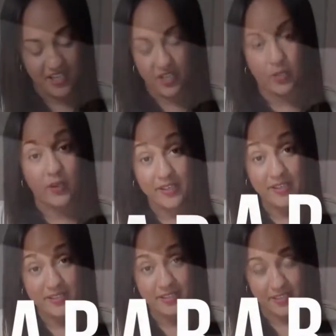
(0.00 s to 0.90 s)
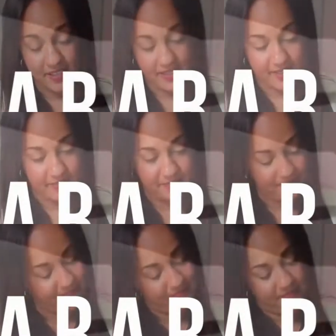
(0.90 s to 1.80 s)
Aquarius,
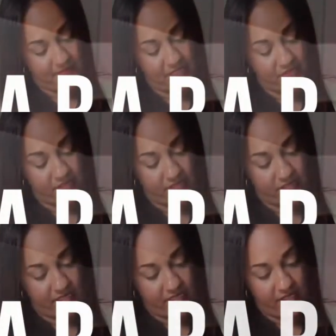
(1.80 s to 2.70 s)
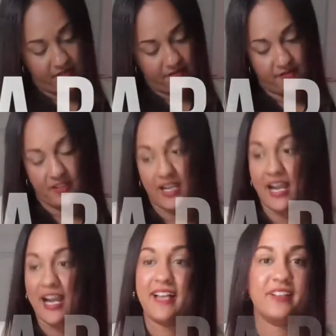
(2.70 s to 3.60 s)
interestingly enough,
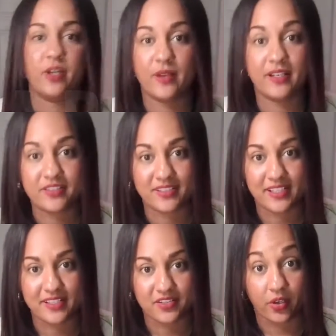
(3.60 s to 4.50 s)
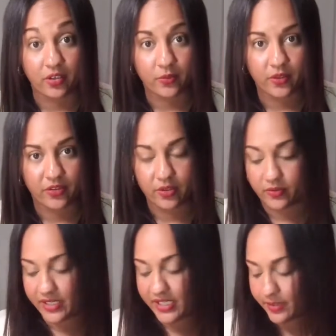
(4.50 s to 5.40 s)
I had to go ahead and just get started with your
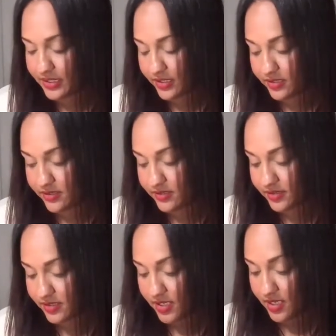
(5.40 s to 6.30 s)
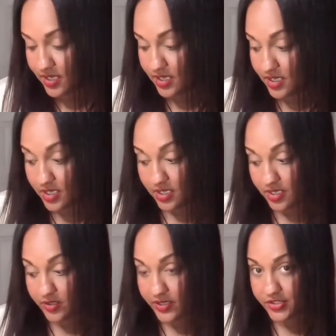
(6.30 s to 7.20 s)
reading because
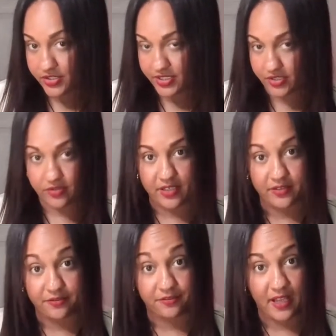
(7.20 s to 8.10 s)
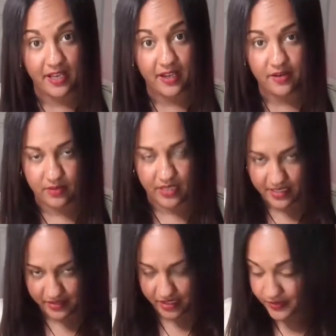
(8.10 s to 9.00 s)
your energy just tried to fly out
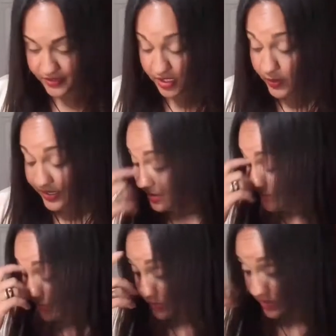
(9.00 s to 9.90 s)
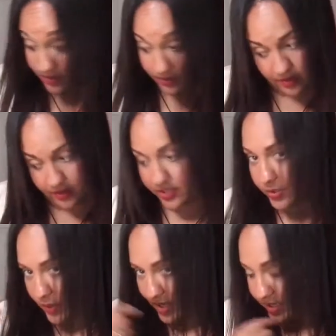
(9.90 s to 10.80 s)
as I was going, and I'm like, well, there
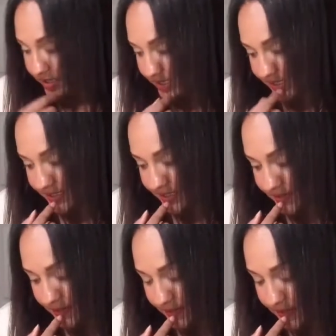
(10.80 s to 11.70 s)
you are, you know,